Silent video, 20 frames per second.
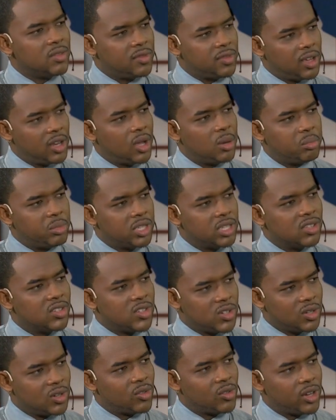develop in
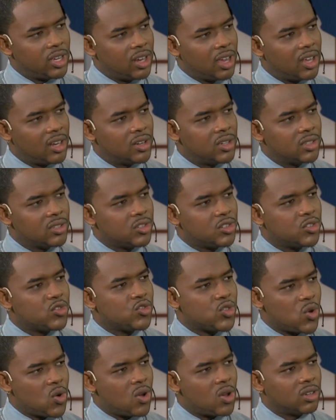children are not
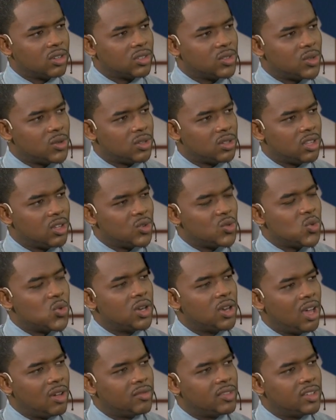strong. So they don't
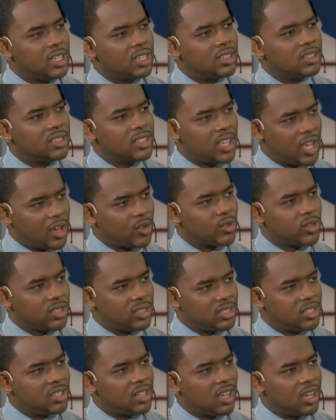have the
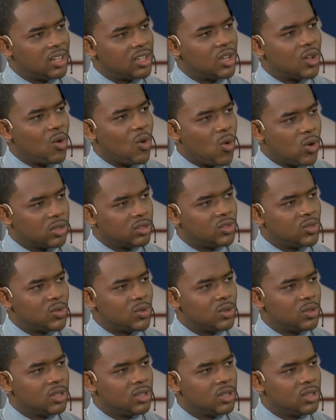integrity that they ought to.